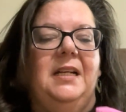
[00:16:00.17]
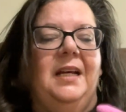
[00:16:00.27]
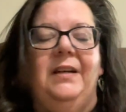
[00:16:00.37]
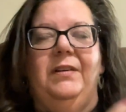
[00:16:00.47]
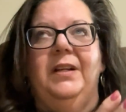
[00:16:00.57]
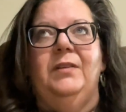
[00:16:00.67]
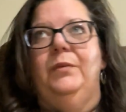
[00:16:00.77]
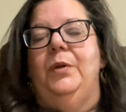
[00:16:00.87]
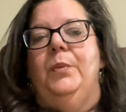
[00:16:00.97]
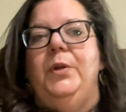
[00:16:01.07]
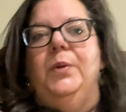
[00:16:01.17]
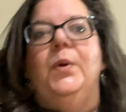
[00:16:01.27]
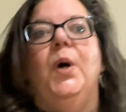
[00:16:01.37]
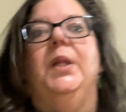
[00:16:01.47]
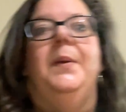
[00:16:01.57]
I don't know what you
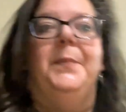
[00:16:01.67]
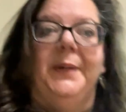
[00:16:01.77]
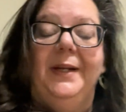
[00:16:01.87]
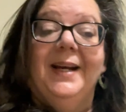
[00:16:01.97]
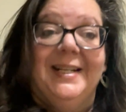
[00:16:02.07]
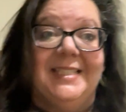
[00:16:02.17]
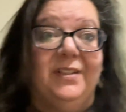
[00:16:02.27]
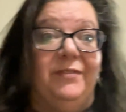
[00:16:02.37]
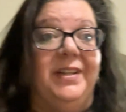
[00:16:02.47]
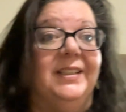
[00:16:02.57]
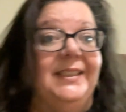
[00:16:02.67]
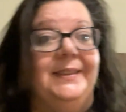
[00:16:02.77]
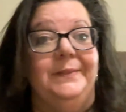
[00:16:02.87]
call it, but I still feel it.